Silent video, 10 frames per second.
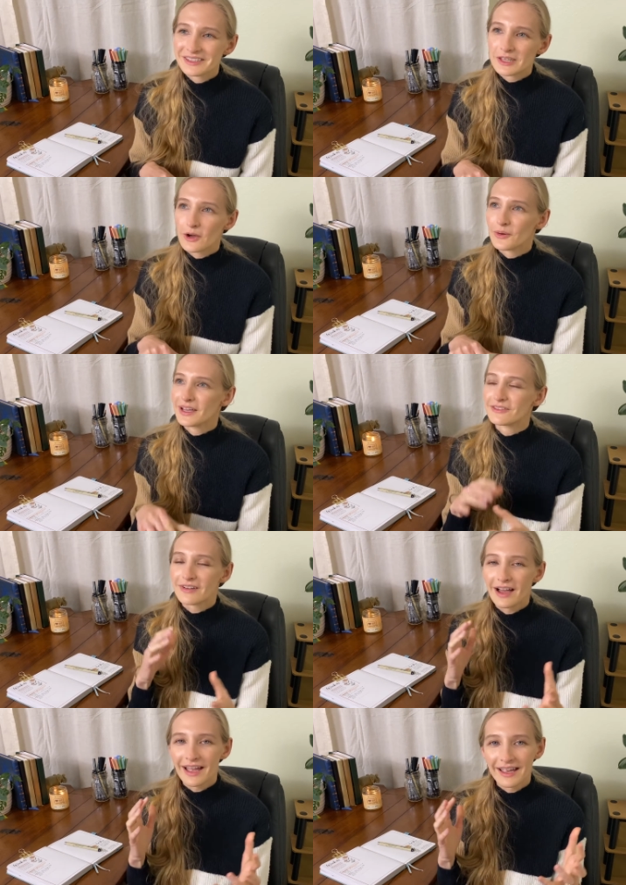So if
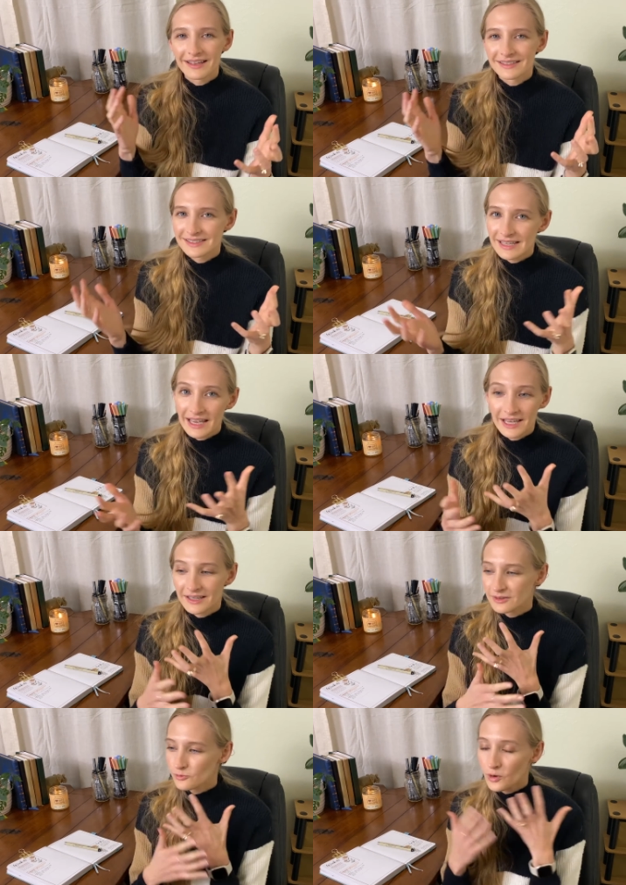I
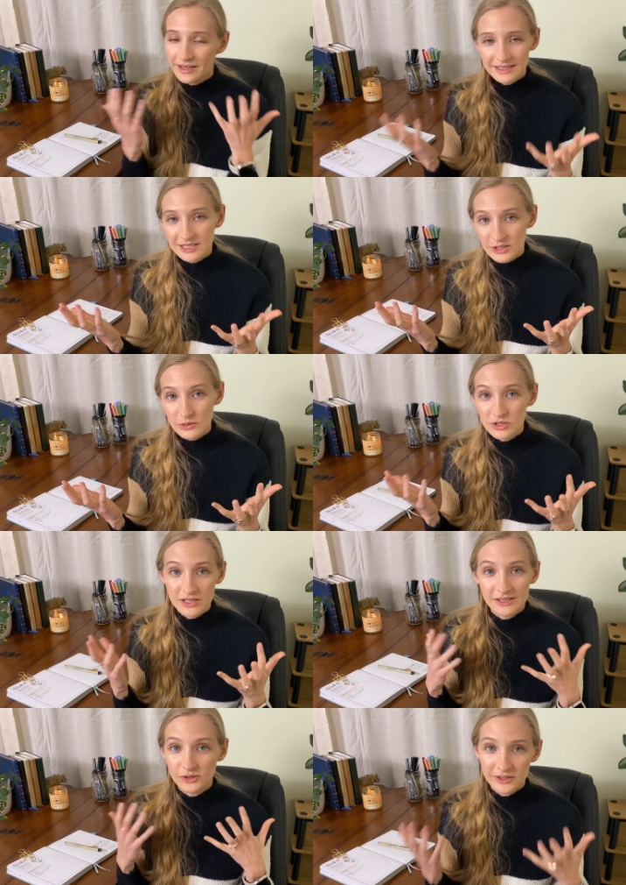say wanted to
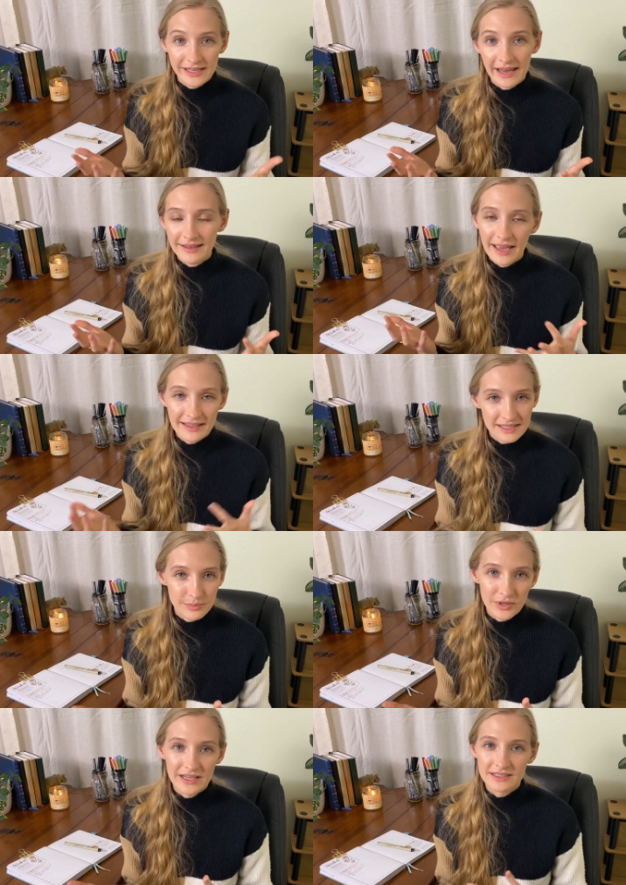just create a
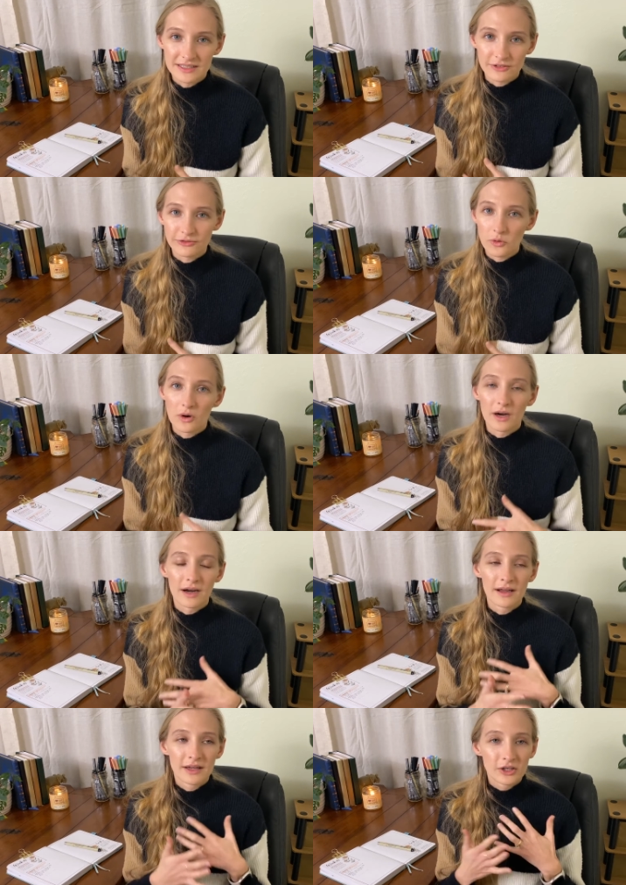sprint for